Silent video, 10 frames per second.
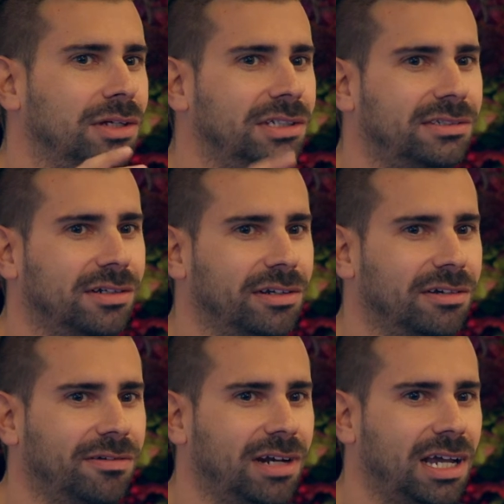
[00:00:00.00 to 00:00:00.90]
the
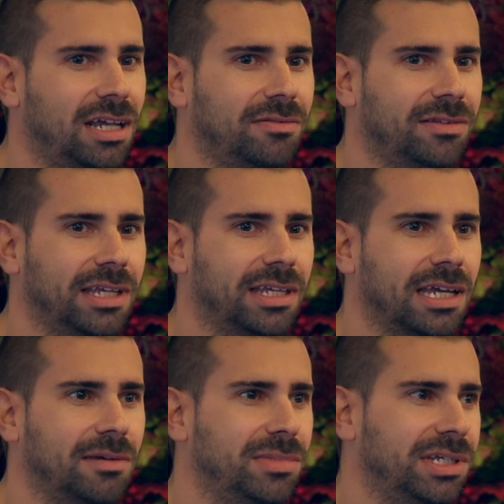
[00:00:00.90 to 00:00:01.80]
history of life, they
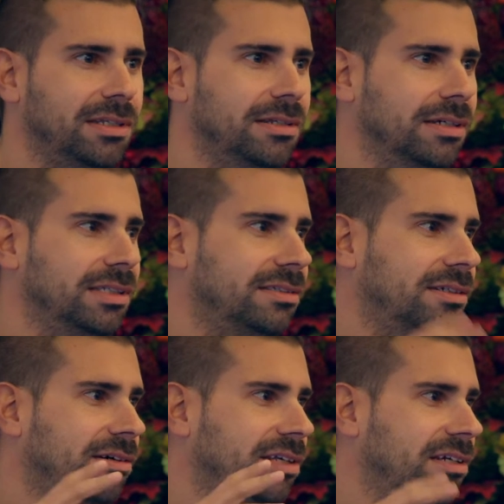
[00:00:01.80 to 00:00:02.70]
can be the
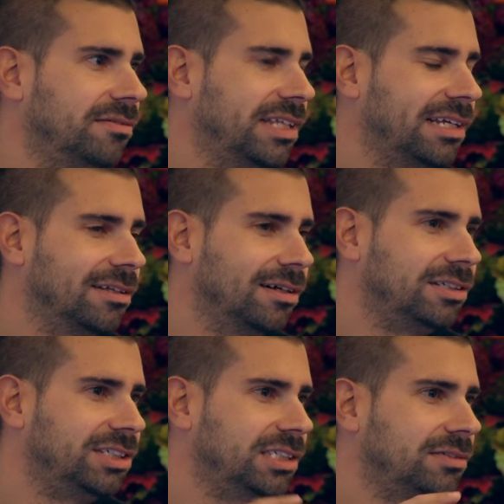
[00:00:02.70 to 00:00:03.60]
history of
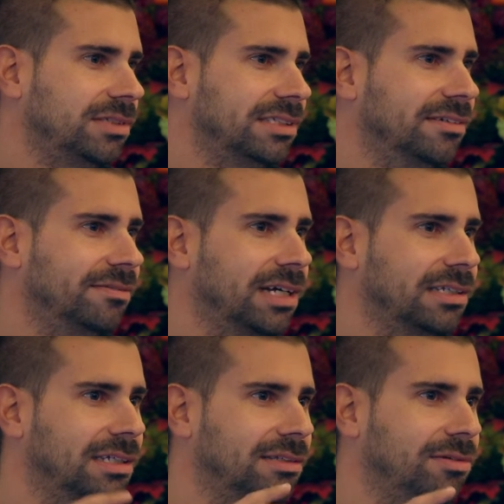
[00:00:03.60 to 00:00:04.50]
technology with the
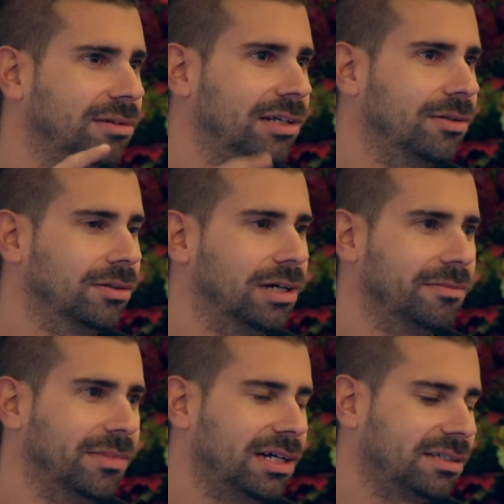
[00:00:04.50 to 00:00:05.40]
fact that we will go
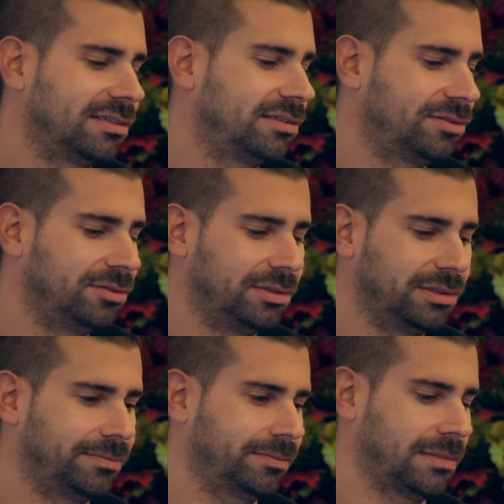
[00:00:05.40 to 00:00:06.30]
on Mars
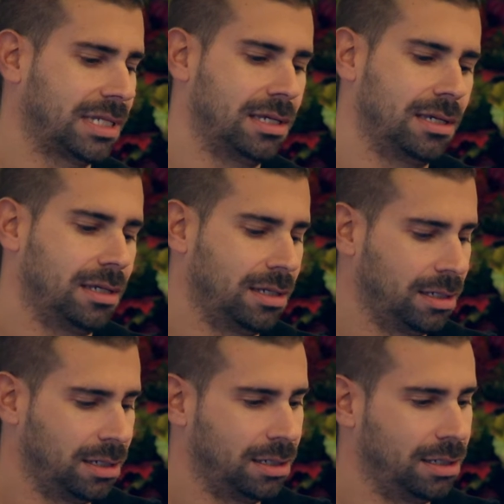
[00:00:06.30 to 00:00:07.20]
soon,
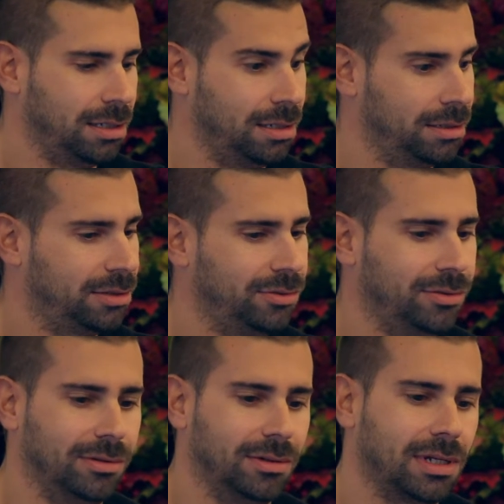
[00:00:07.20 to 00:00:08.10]
uh,
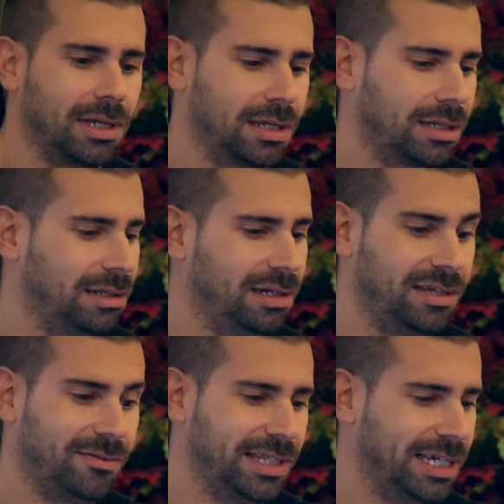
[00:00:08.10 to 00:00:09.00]
to
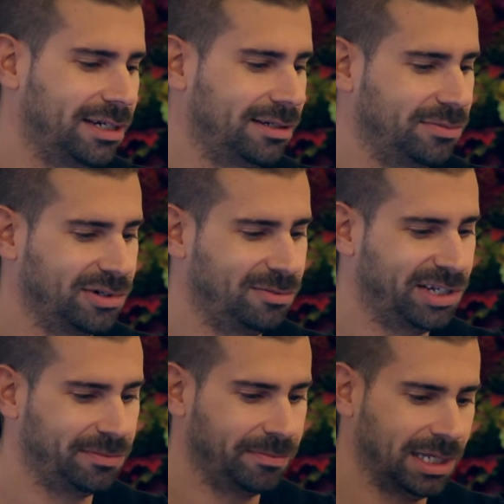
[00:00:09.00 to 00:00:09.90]
live there
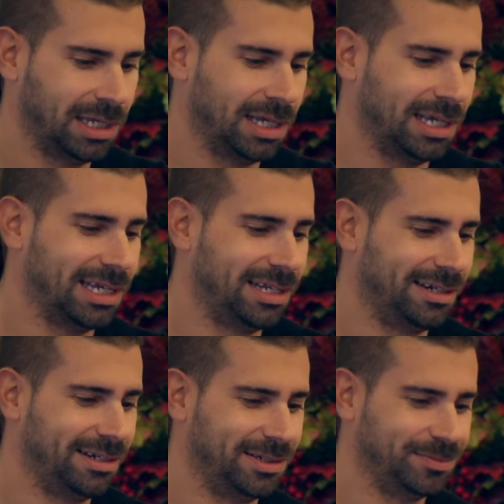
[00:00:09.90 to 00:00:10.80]
probably.
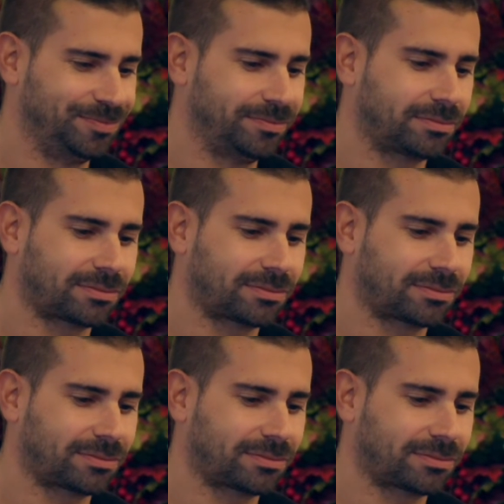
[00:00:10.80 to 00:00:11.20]
And um,